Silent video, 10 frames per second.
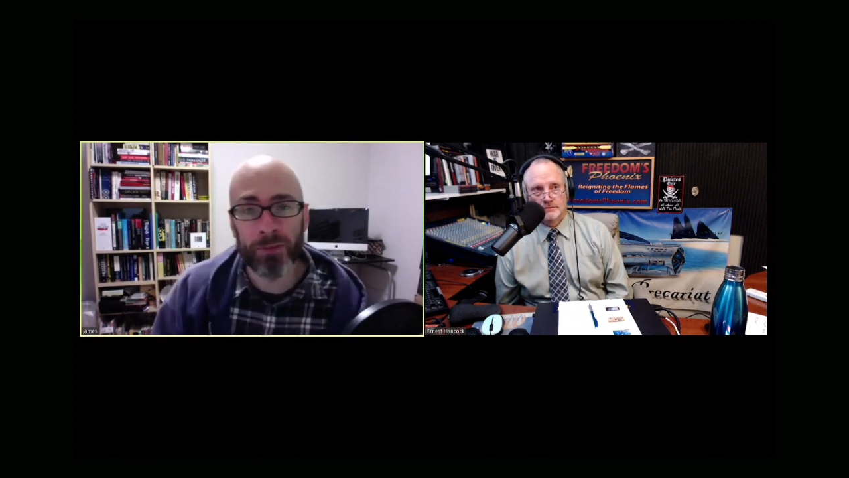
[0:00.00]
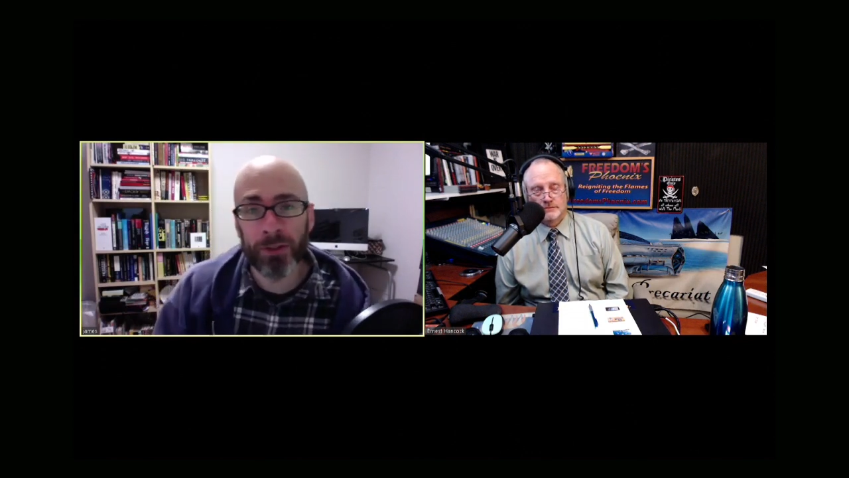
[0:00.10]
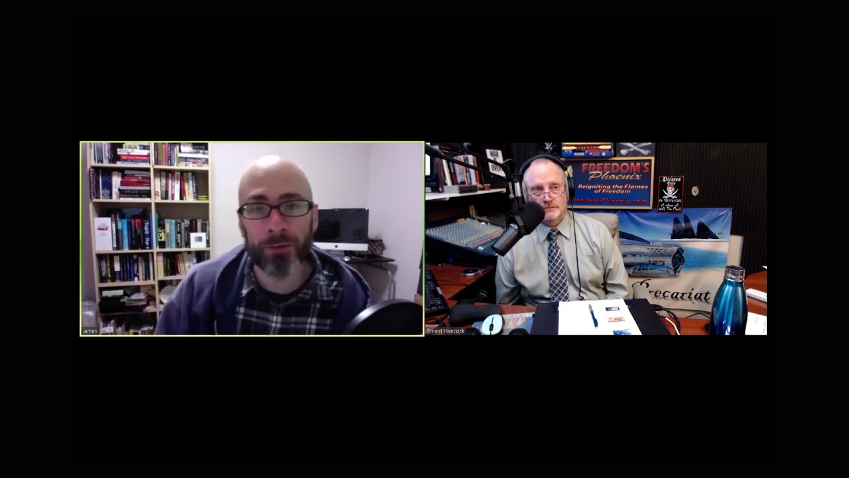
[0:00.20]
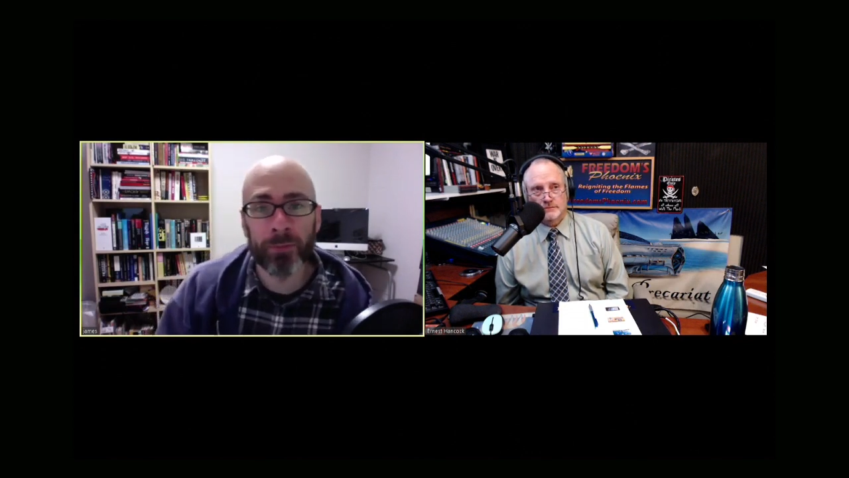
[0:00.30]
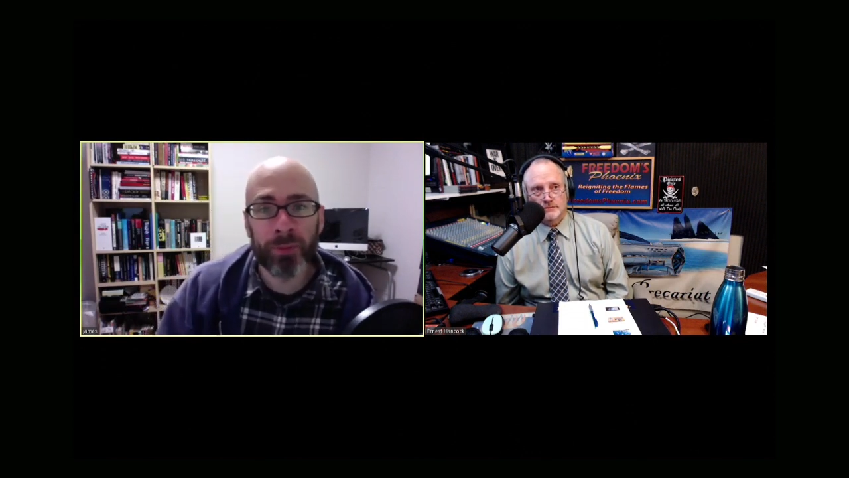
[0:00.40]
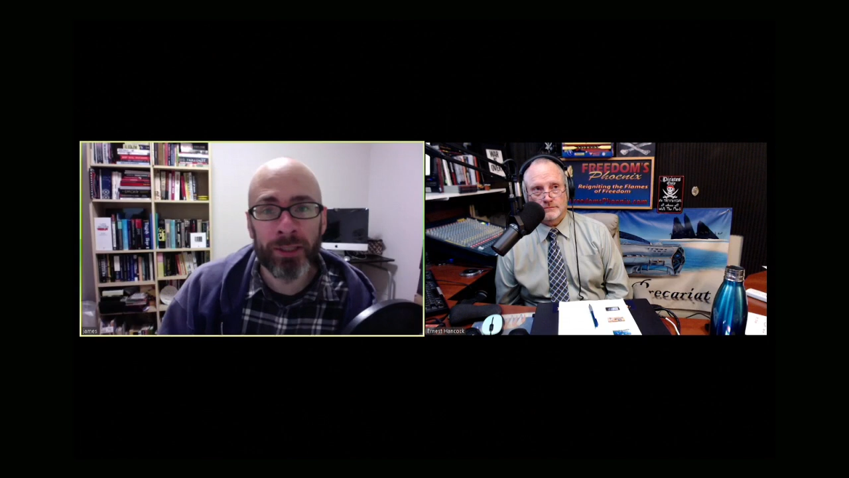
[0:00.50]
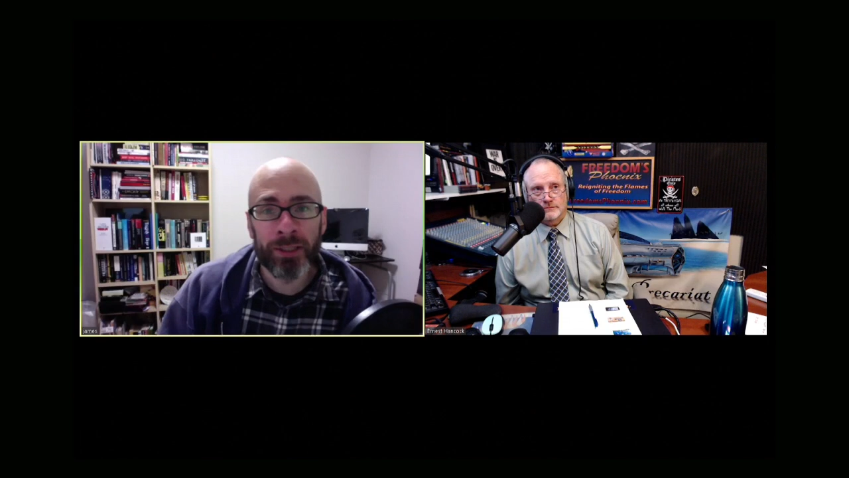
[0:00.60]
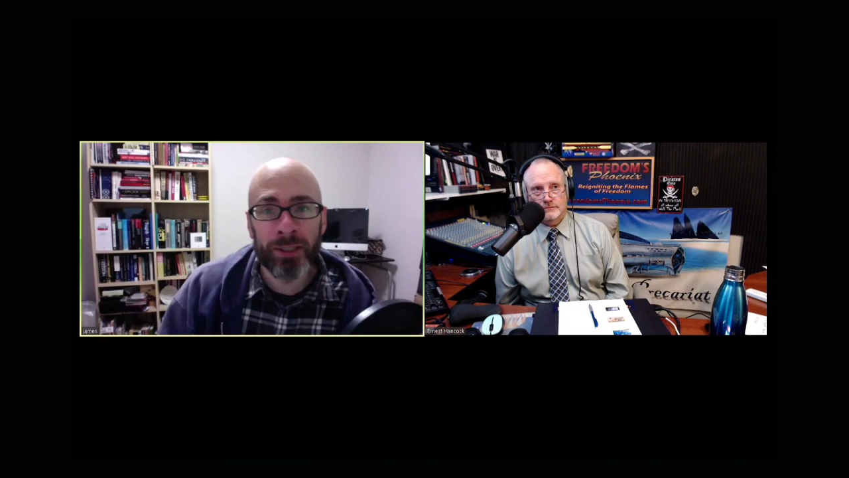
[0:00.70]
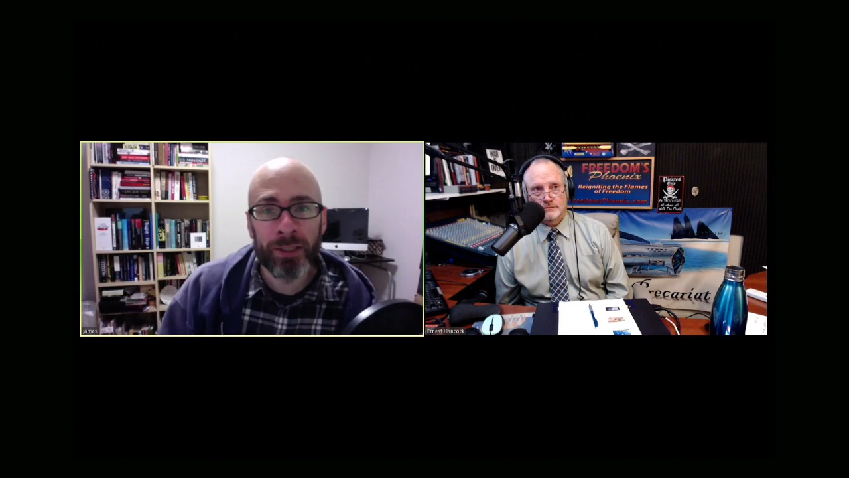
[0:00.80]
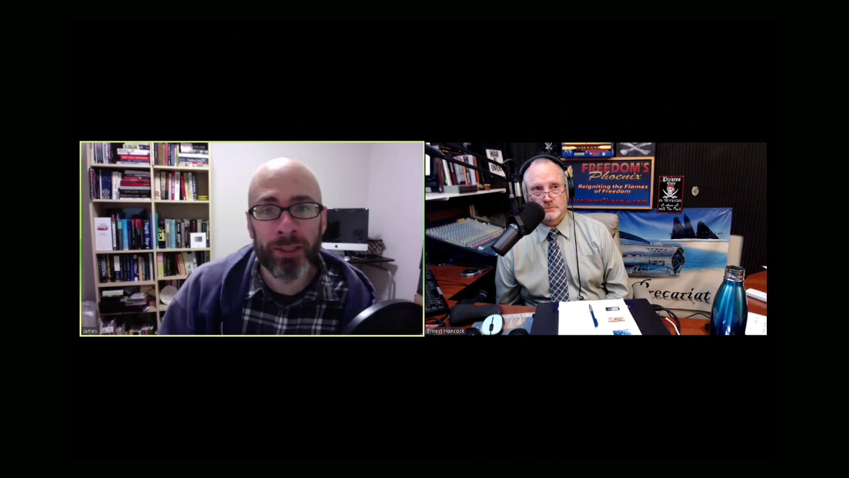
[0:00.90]
Europe,
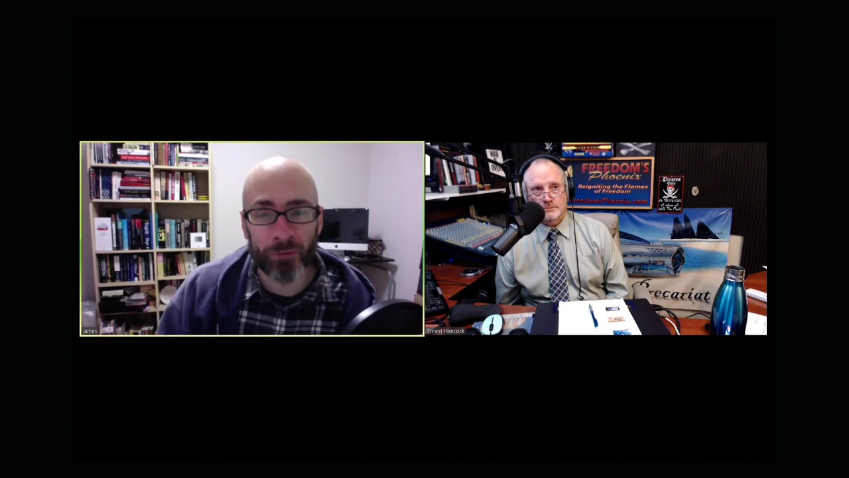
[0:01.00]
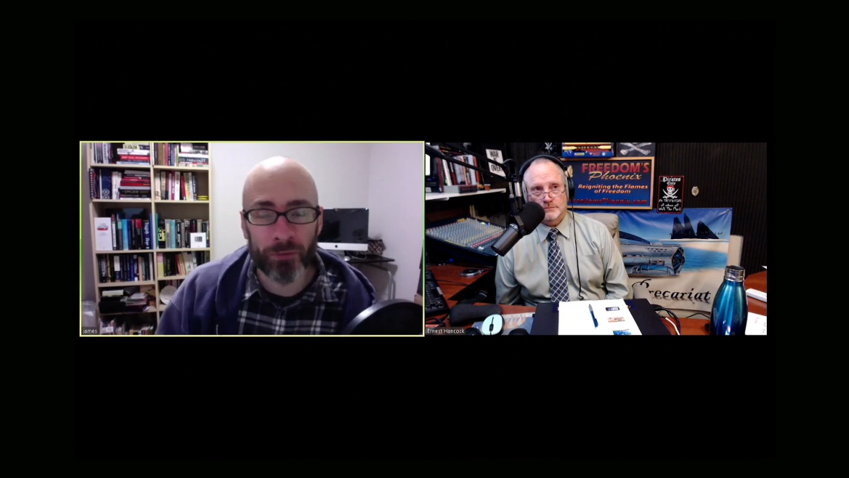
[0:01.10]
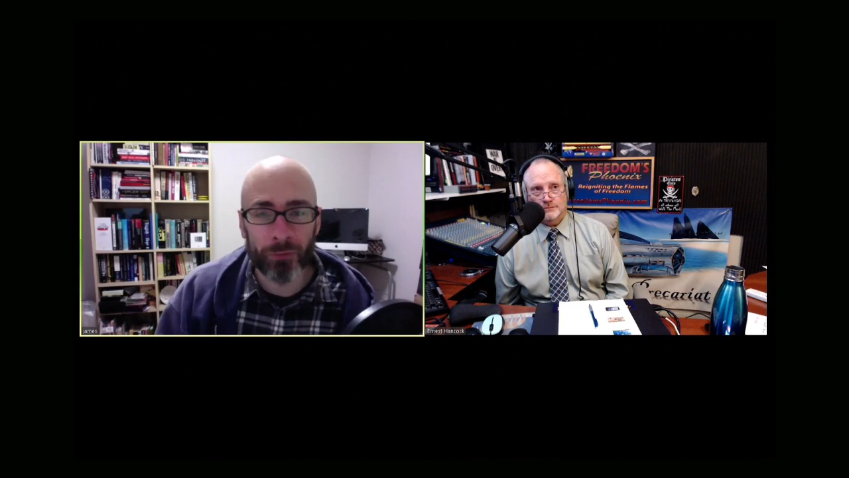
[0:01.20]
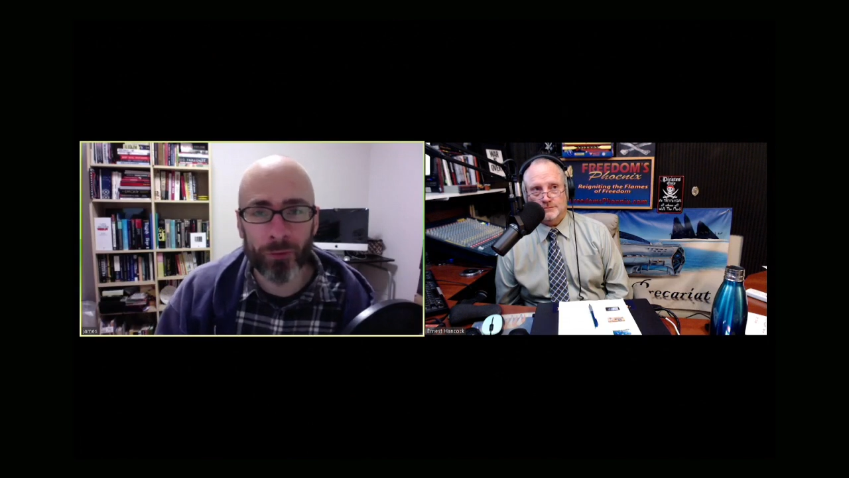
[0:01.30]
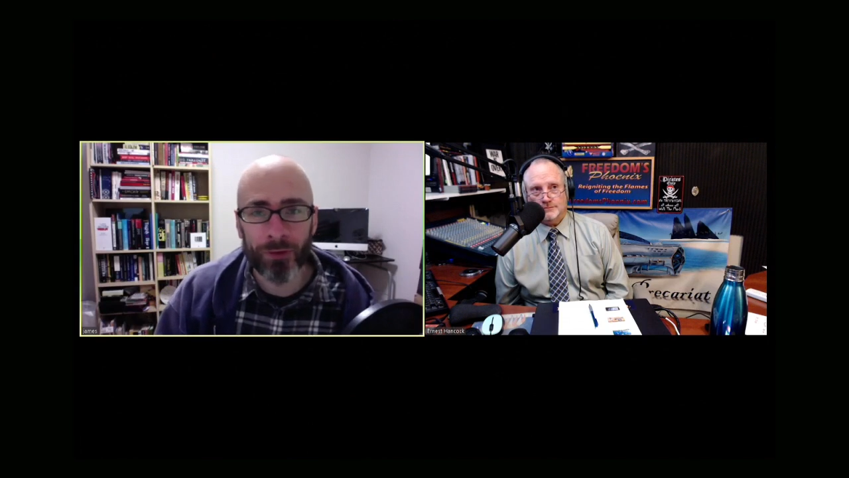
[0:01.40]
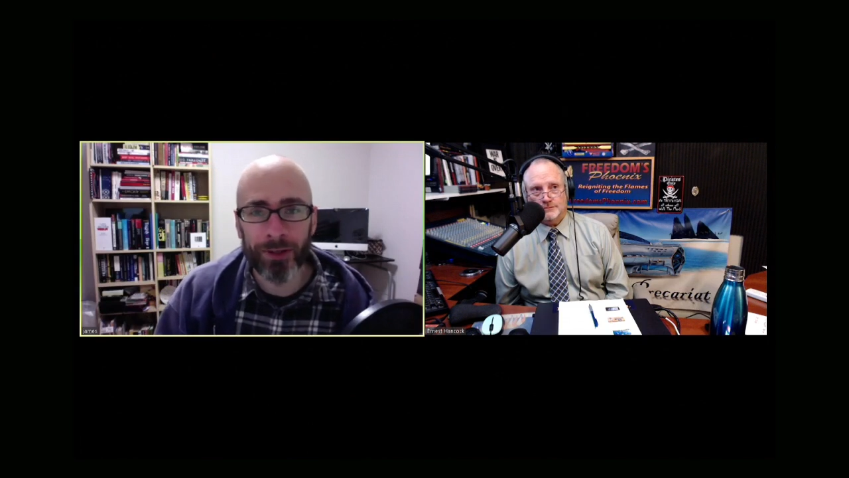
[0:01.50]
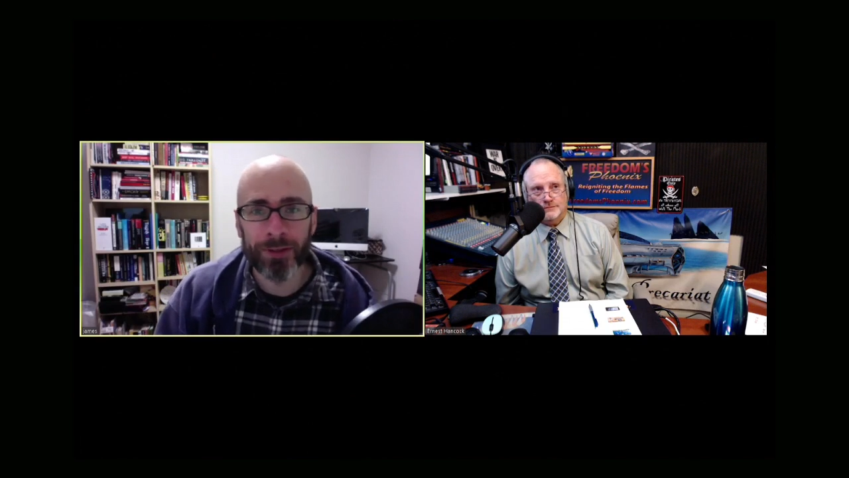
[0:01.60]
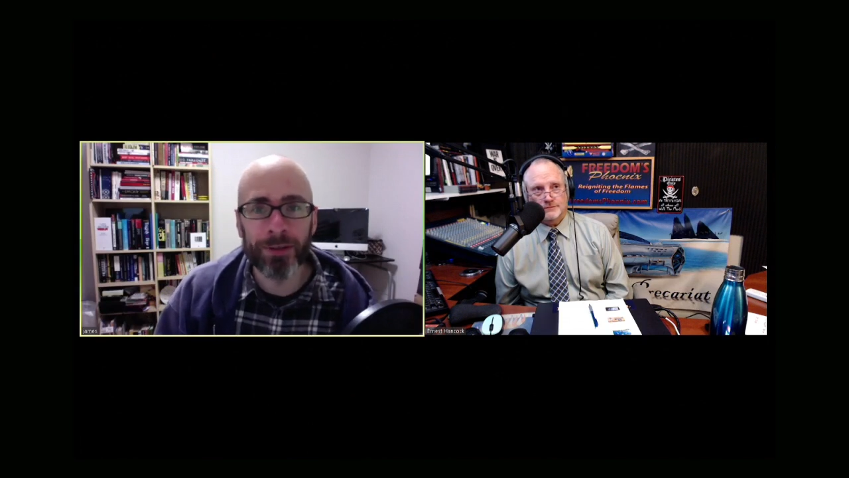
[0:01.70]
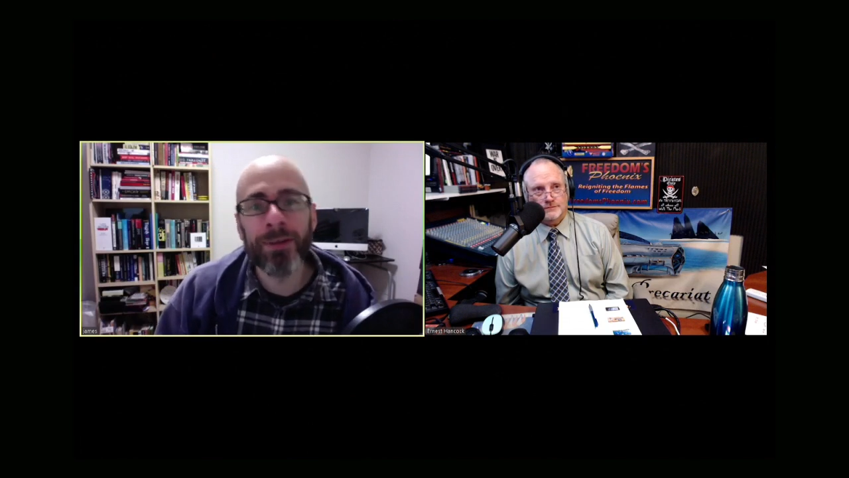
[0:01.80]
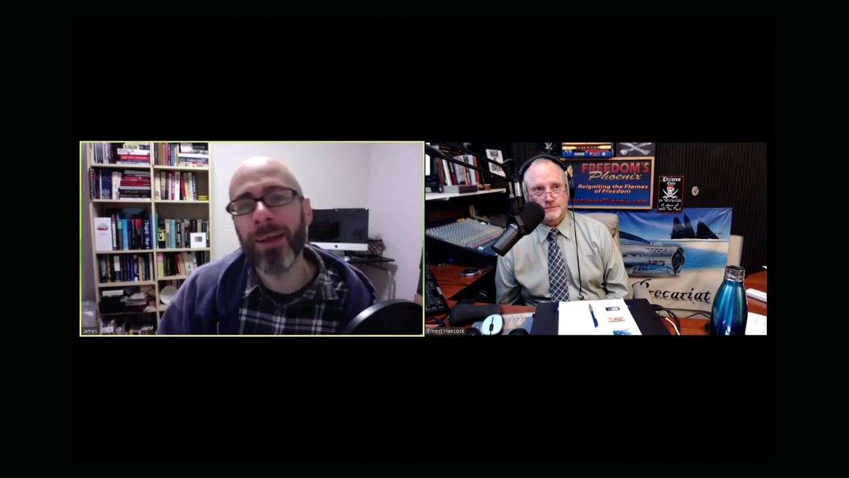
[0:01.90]
right before the war
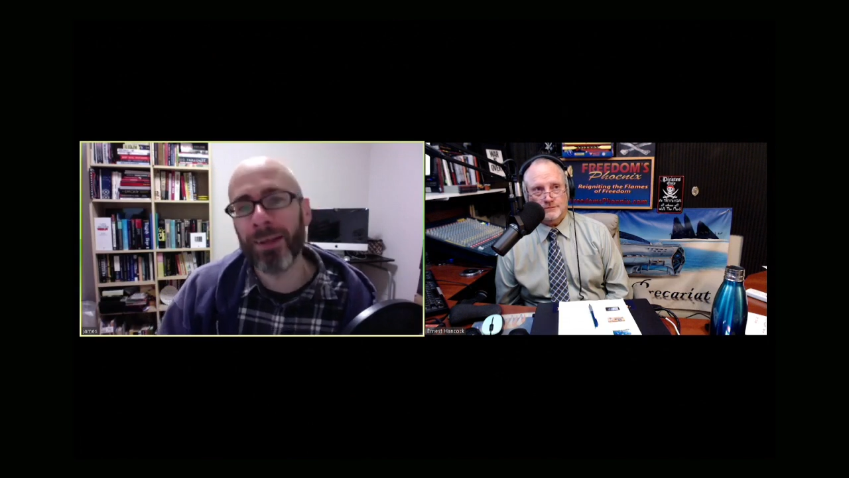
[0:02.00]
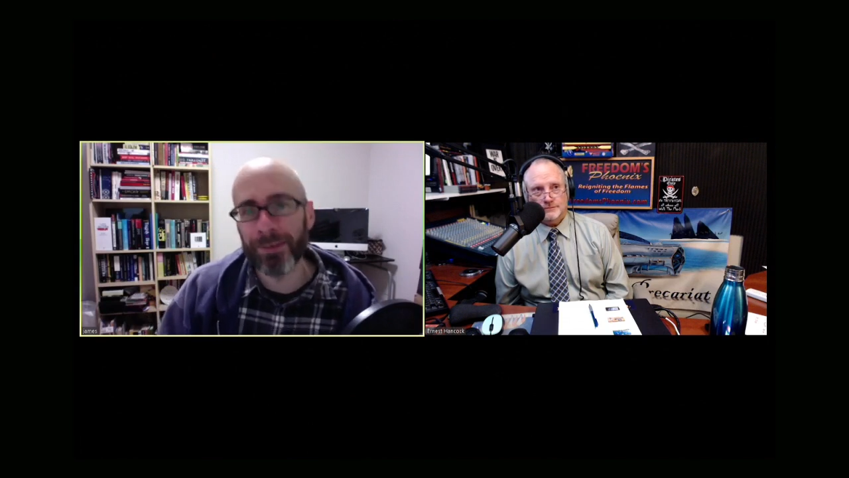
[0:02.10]
ended.